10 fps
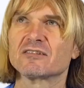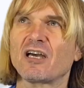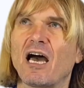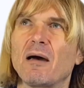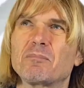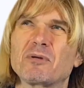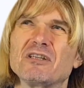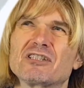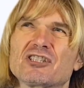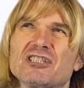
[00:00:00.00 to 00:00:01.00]
The
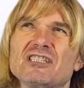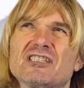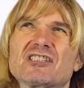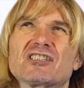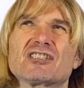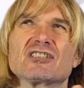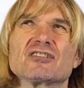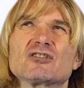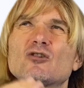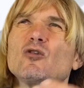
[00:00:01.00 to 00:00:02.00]
amperage is
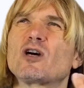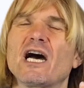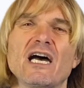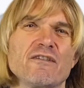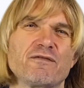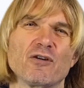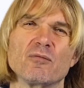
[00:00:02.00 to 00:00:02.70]
too high for